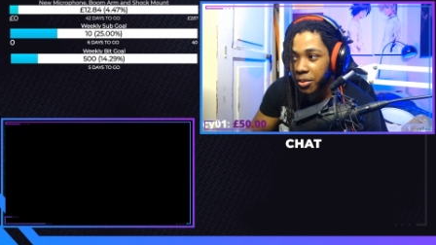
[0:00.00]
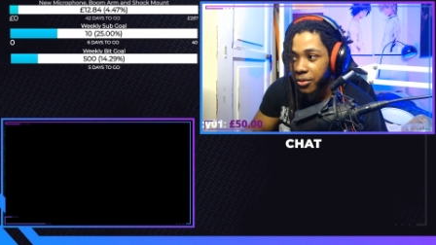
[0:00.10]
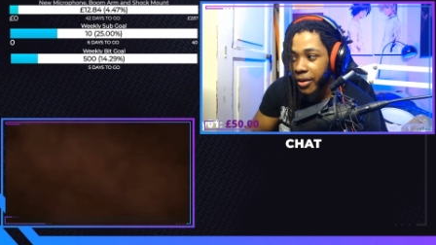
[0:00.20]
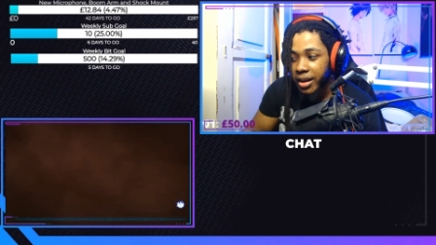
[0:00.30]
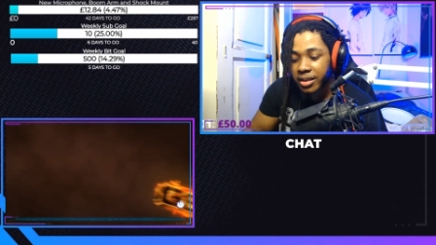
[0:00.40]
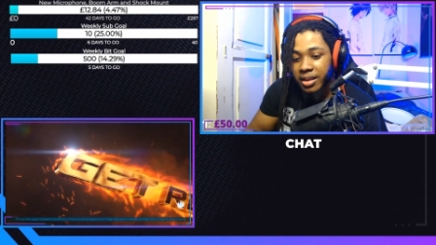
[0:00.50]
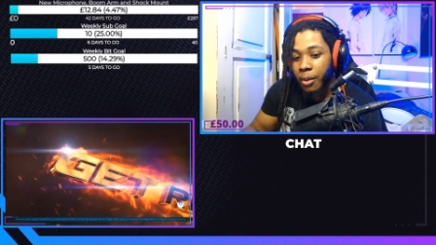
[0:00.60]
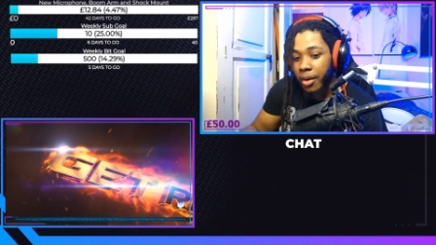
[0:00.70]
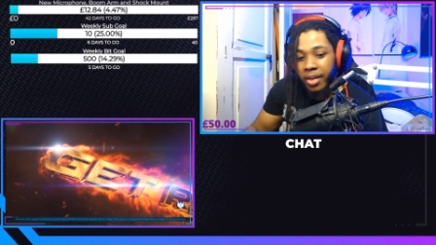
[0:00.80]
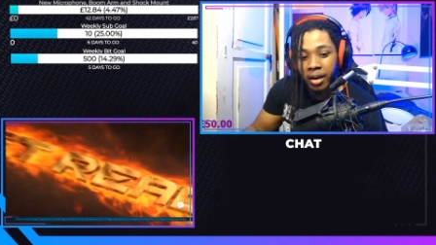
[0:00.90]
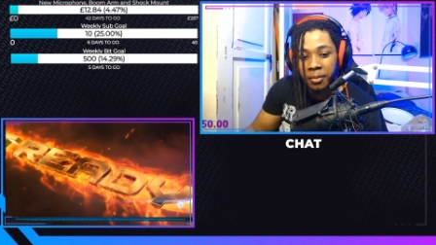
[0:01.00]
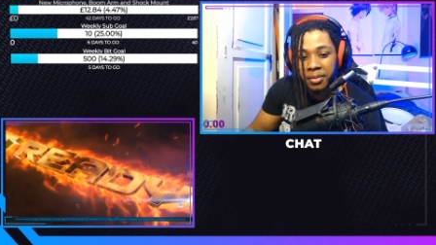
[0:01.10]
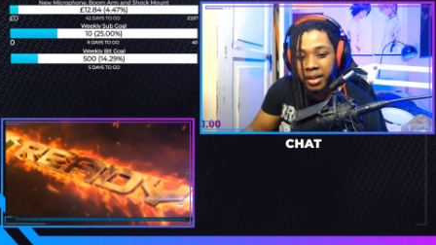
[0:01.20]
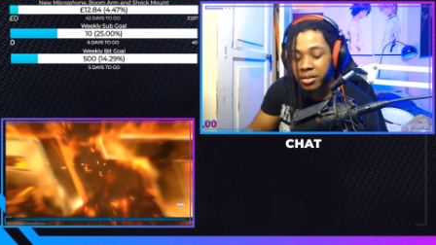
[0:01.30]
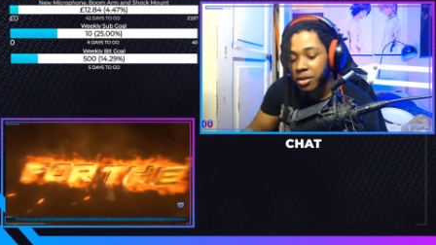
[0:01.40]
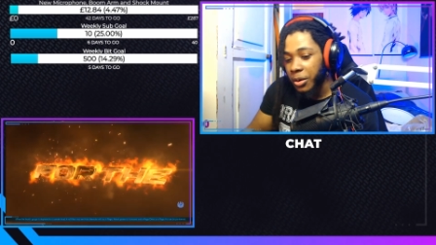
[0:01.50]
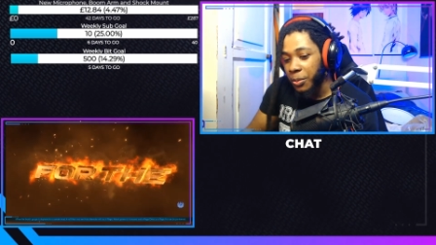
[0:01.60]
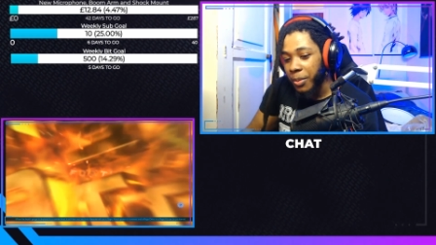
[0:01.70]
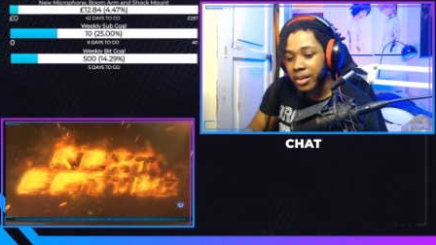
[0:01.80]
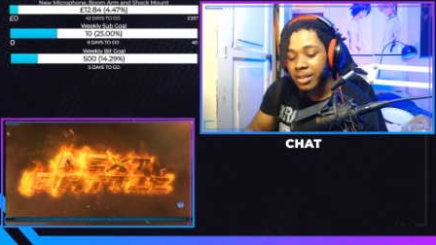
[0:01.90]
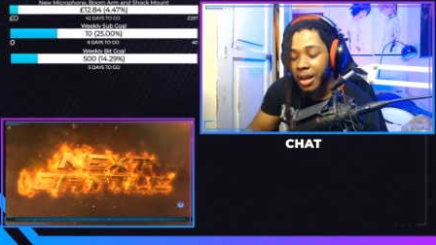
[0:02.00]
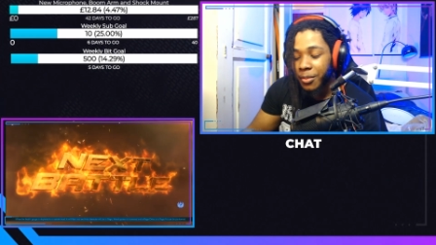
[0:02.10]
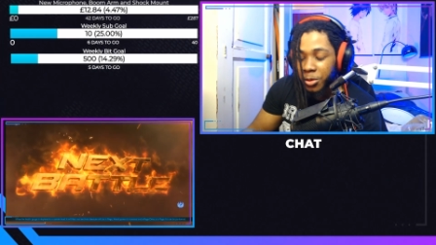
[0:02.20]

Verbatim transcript: Ball FighterZ now while that update's going? By the time the